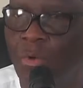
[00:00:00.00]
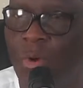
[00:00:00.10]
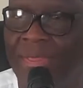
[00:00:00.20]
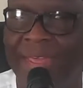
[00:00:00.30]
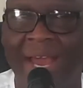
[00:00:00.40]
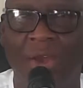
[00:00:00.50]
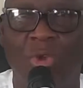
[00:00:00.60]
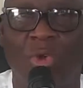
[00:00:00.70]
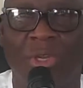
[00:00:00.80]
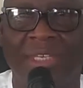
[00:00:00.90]
what their
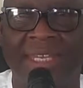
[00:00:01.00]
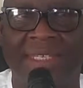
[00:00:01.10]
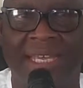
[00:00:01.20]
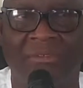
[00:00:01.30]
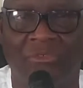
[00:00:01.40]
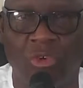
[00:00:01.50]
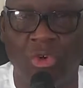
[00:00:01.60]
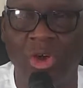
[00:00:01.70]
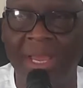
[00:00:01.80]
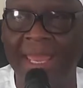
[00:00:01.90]
logos stand
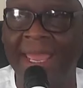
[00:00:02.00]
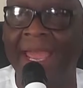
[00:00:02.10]
for,